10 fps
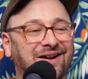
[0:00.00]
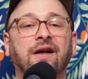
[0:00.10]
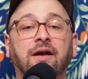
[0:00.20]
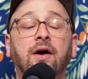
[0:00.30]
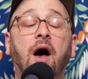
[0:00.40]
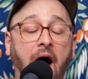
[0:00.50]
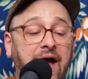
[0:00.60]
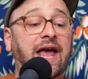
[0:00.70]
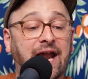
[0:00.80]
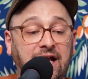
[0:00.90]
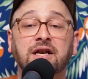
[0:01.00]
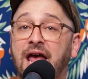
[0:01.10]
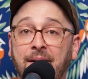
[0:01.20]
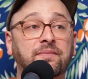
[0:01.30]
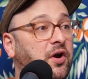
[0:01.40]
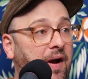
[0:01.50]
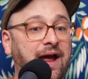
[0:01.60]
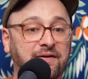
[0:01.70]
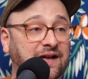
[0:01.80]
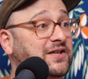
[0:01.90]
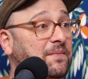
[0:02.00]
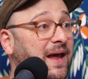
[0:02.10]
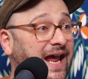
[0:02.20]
You're like, I get it. Yep, you're right. That's on me.